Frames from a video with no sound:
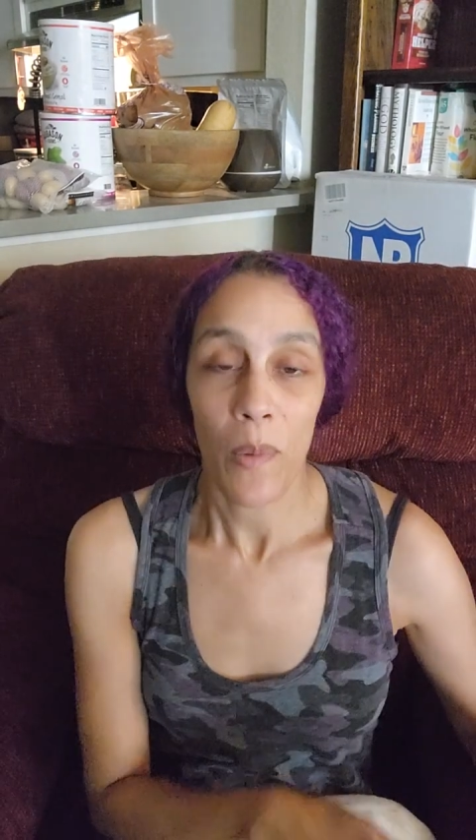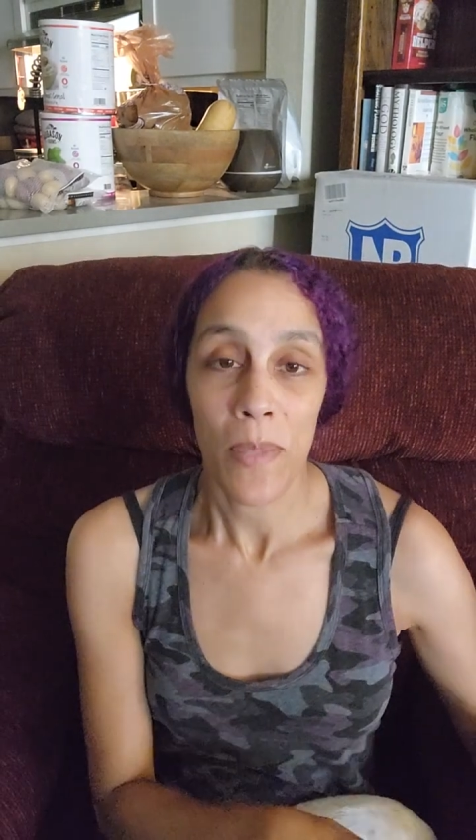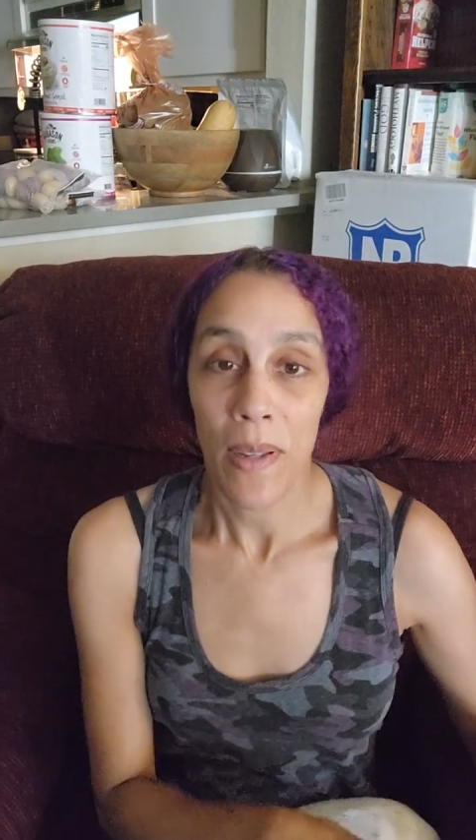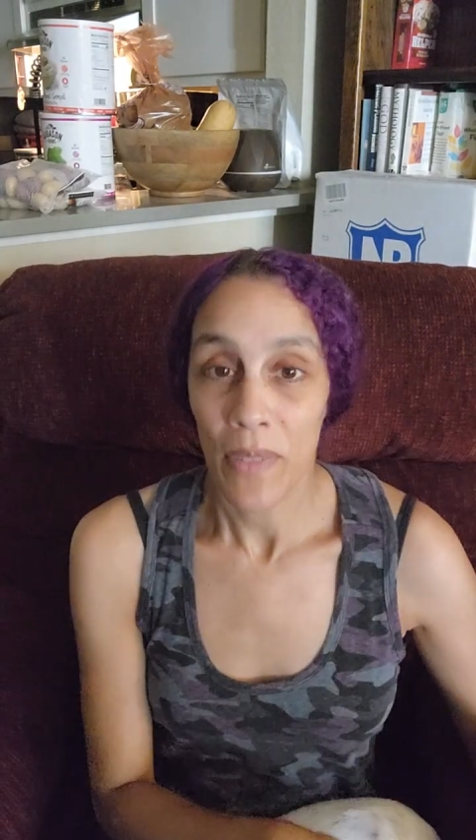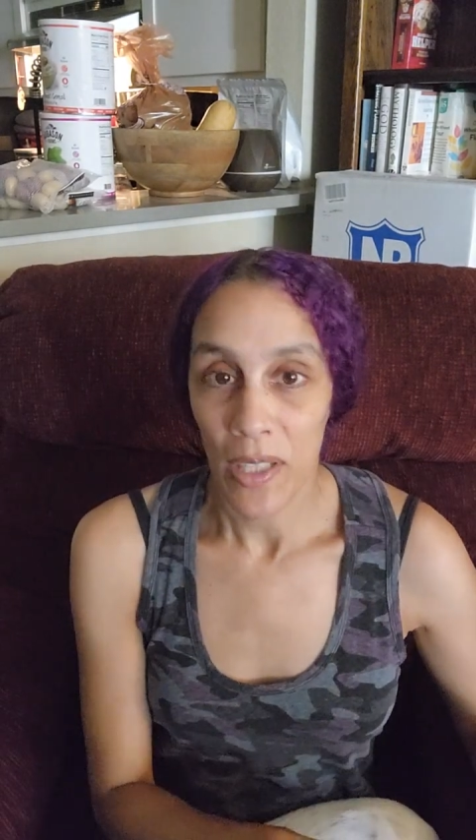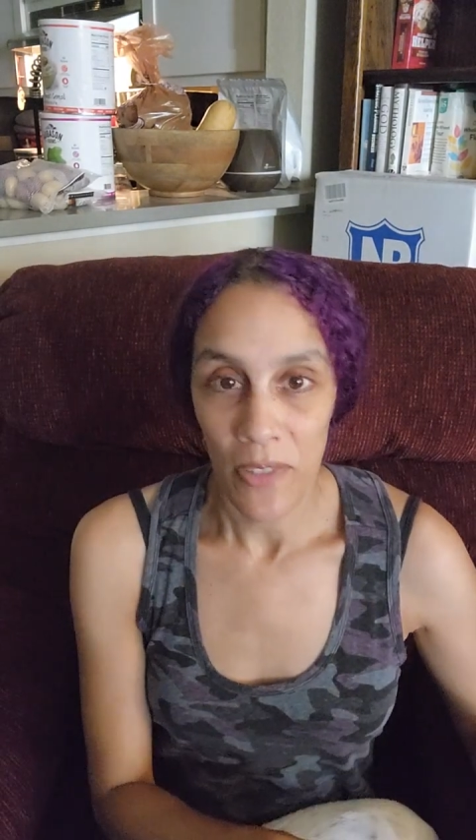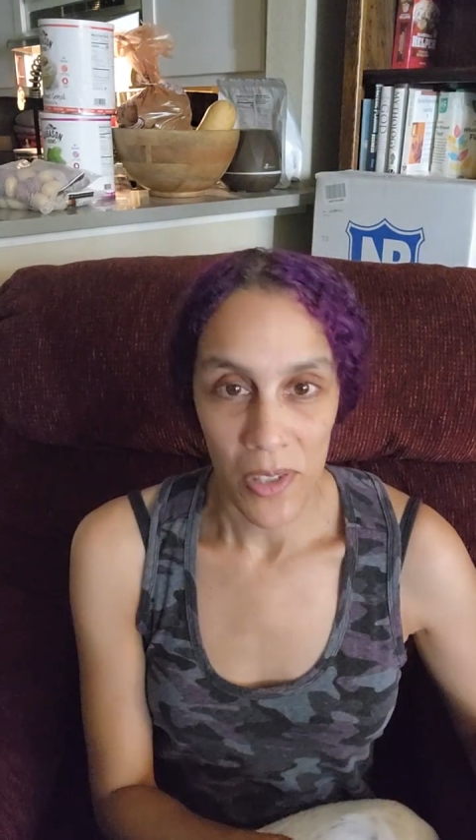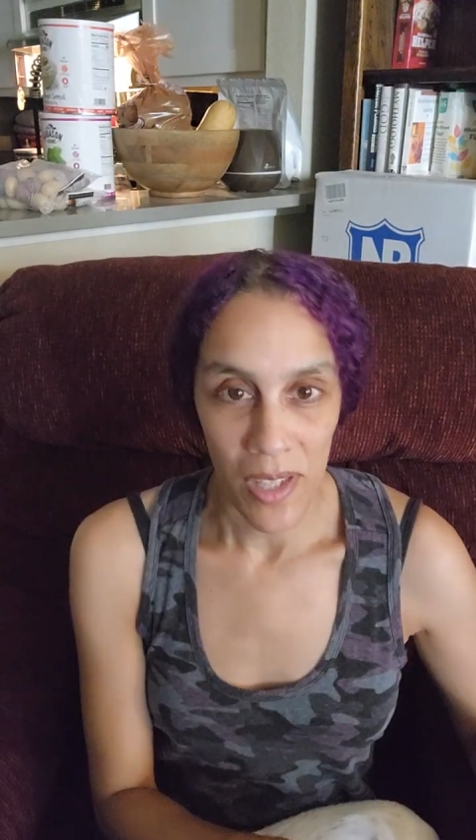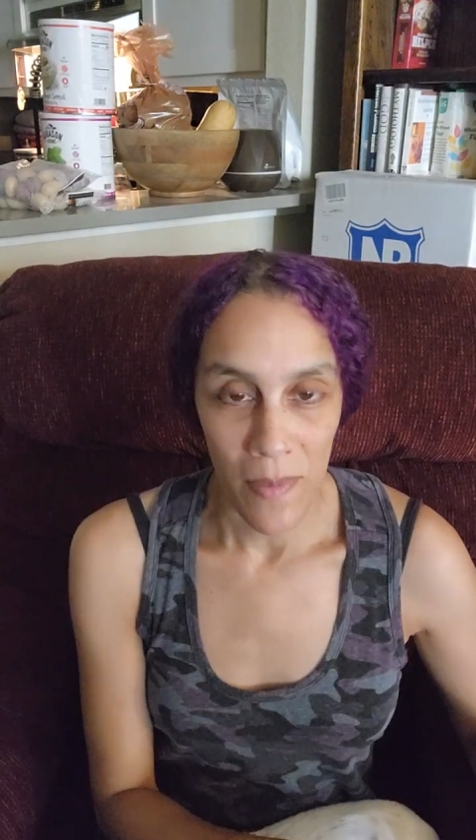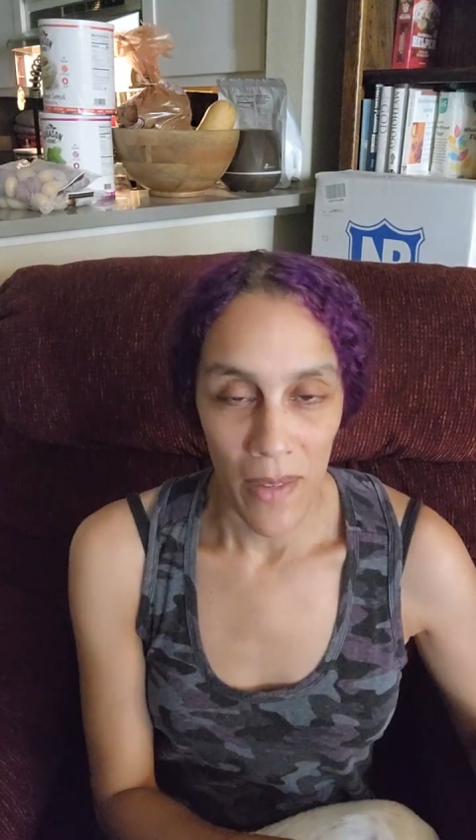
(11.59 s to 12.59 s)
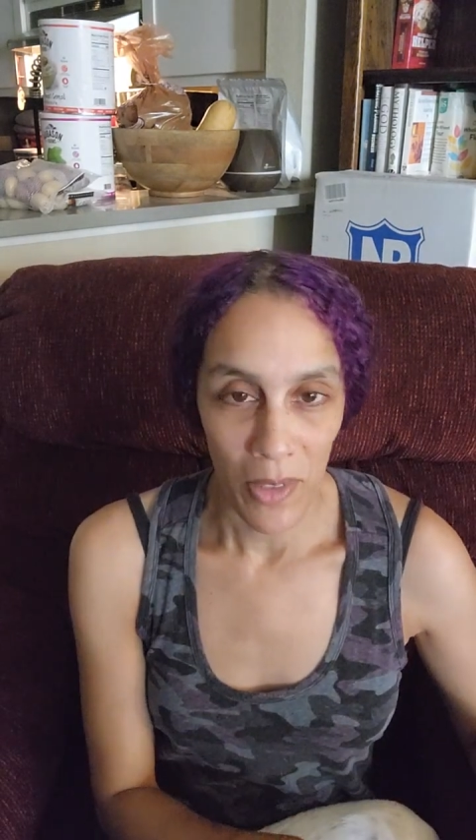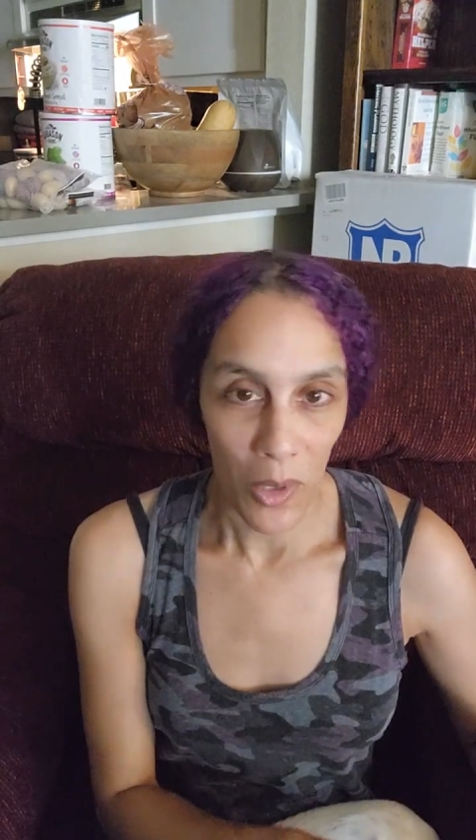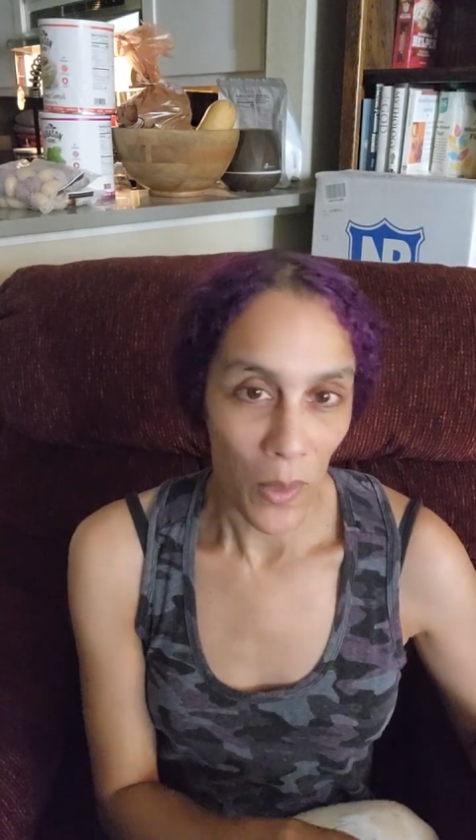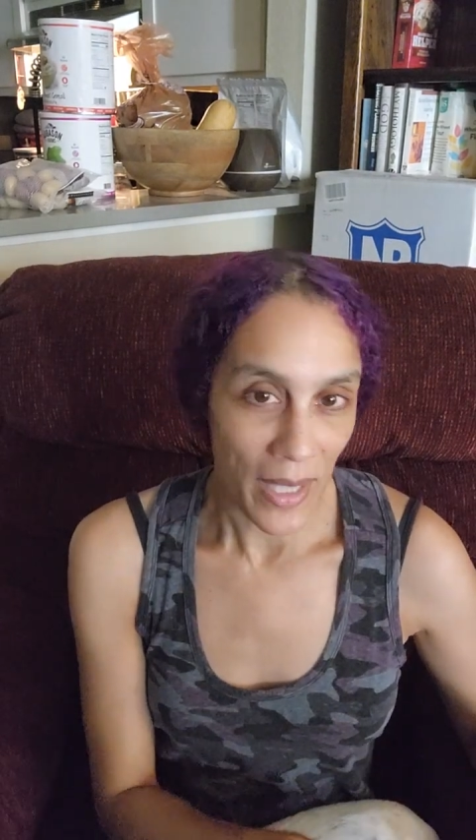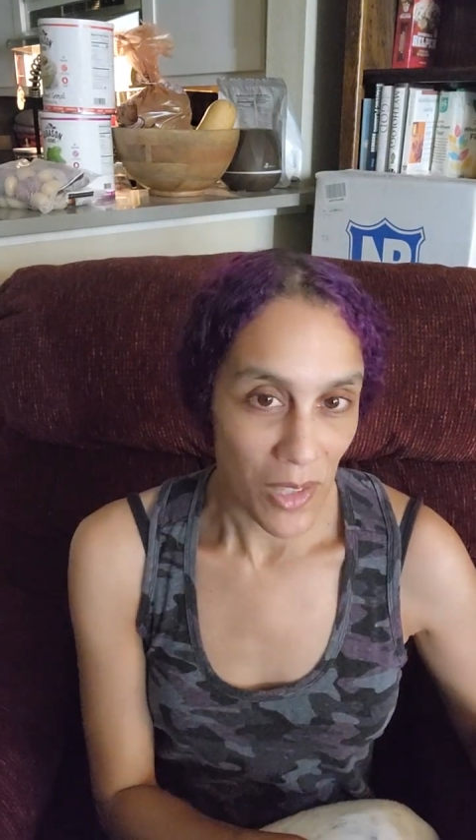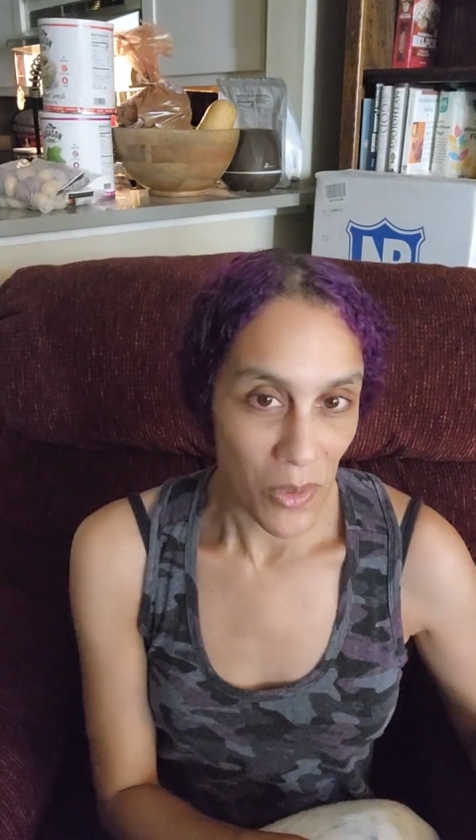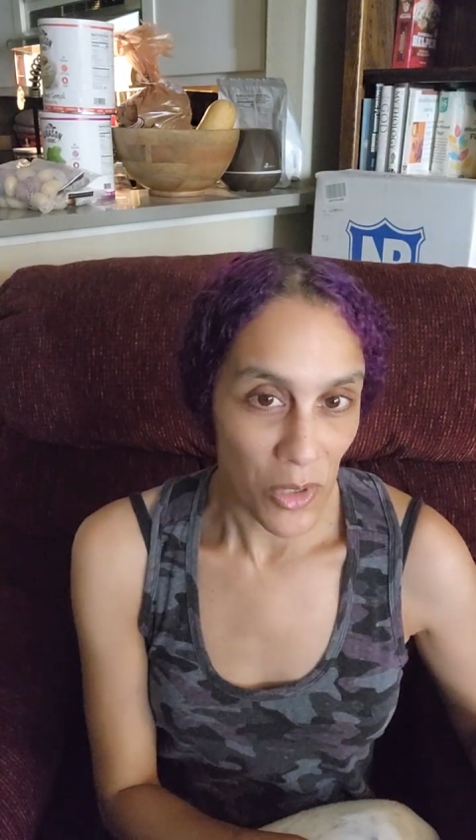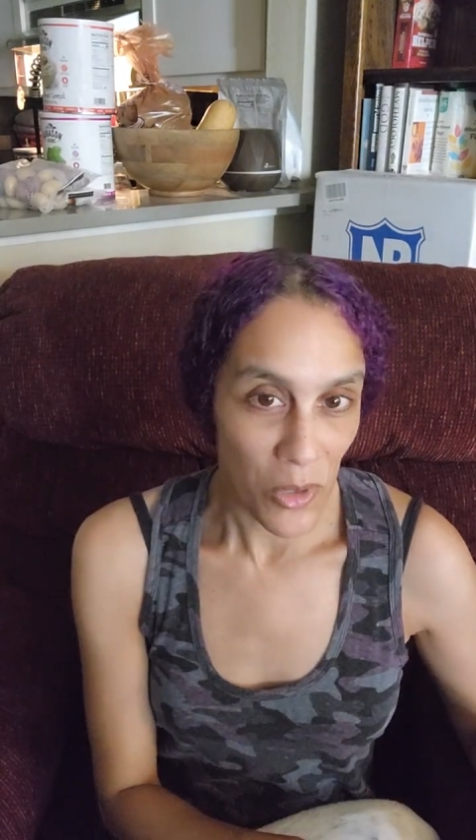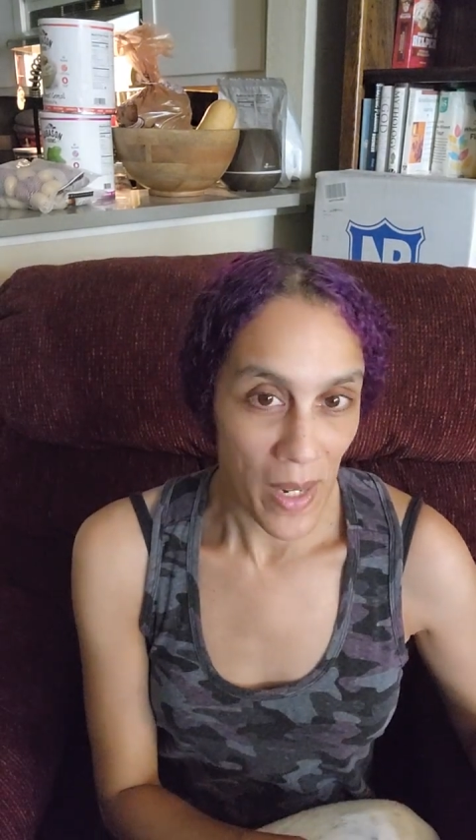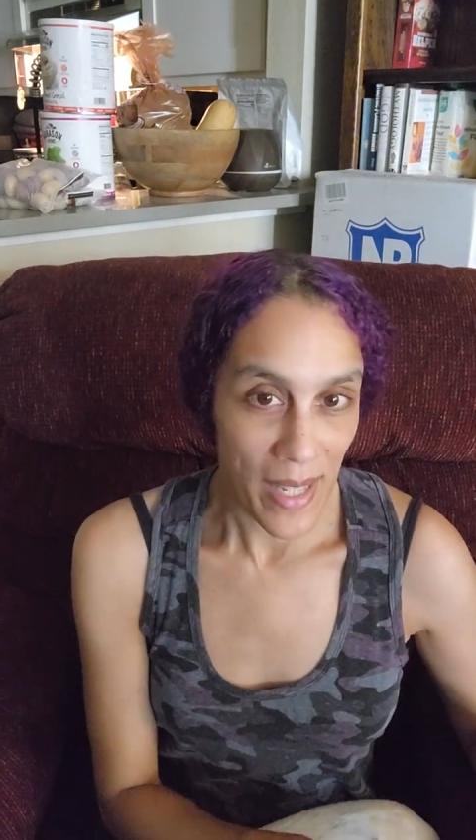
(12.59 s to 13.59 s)
was my very first time ever going into a
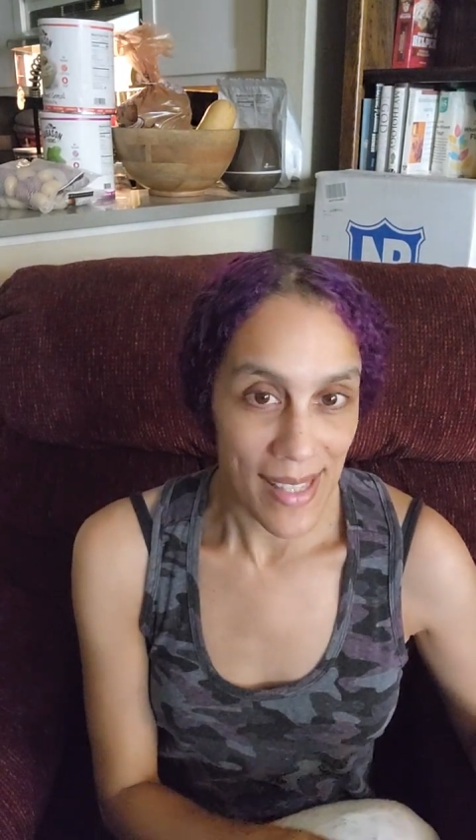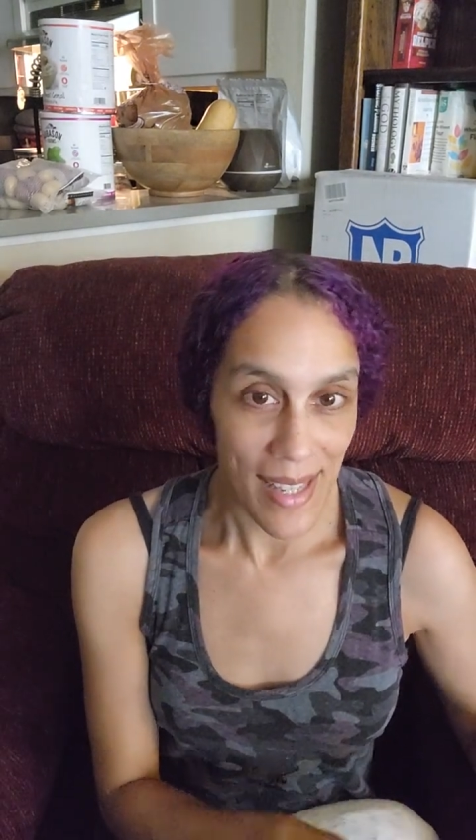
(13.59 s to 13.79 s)
Joann's